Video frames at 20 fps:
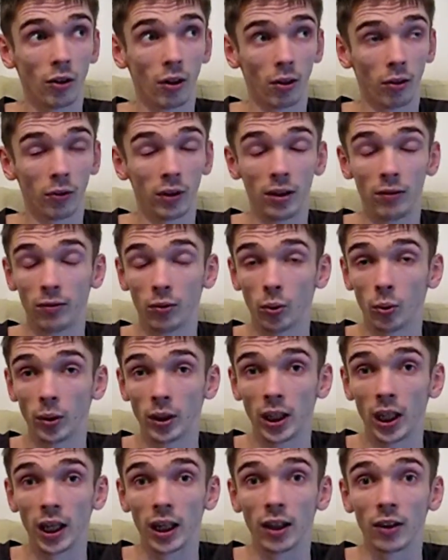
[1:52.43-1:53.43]

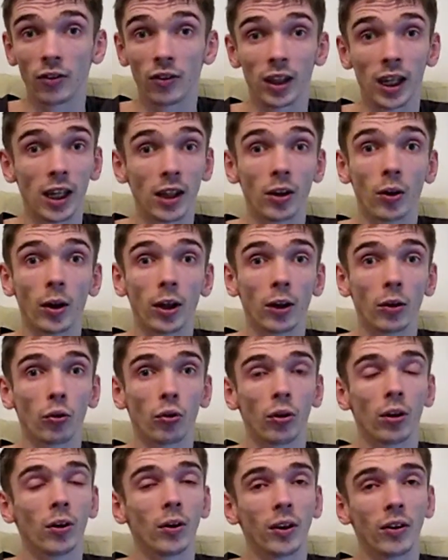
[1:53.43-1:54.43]
3-4 years to get
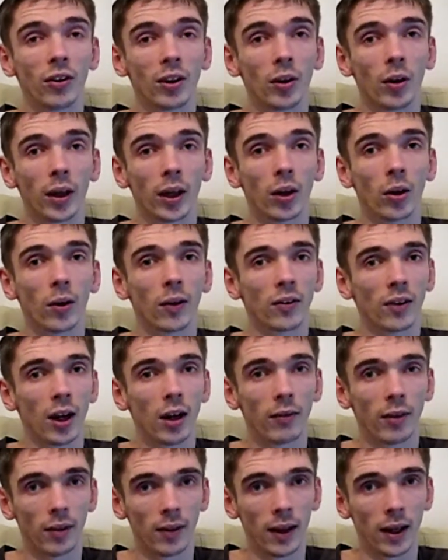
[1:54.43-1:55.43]
999 cards out
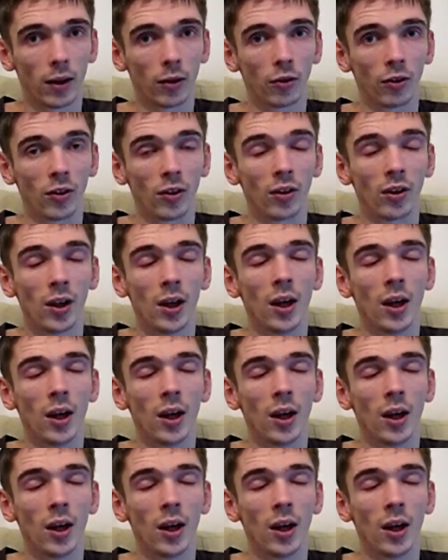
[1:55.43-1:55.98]
of 1,000.